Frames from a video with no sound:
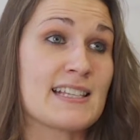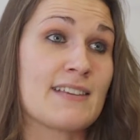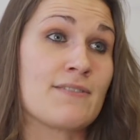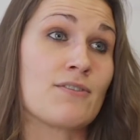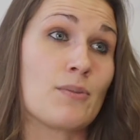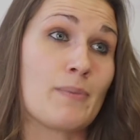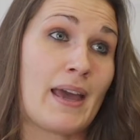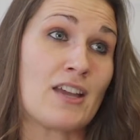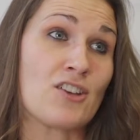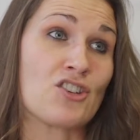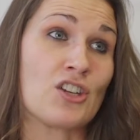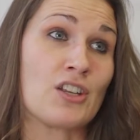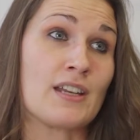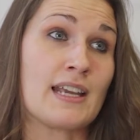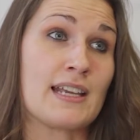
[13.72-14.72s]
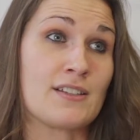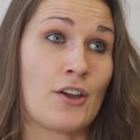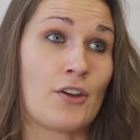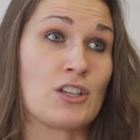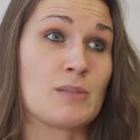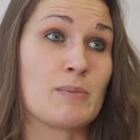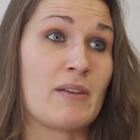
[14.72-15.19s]
information is
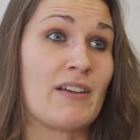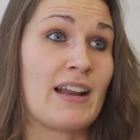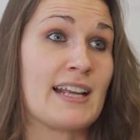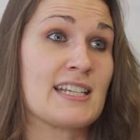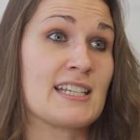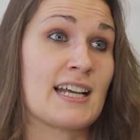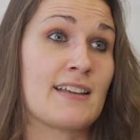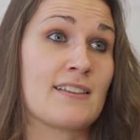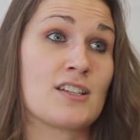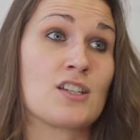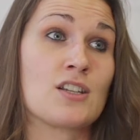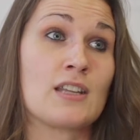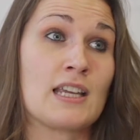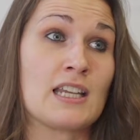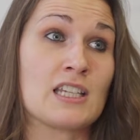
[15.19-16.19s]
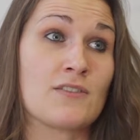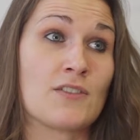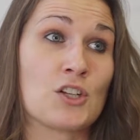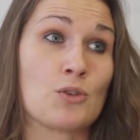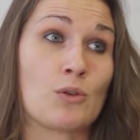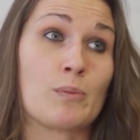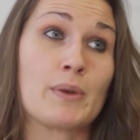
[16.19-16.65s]
going to be related either to the
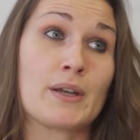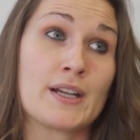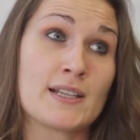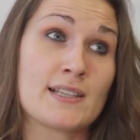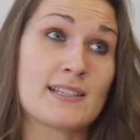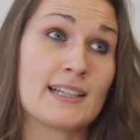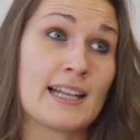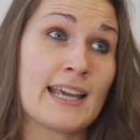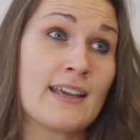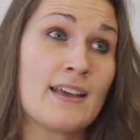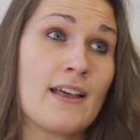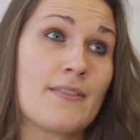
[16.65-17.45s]
individual personally,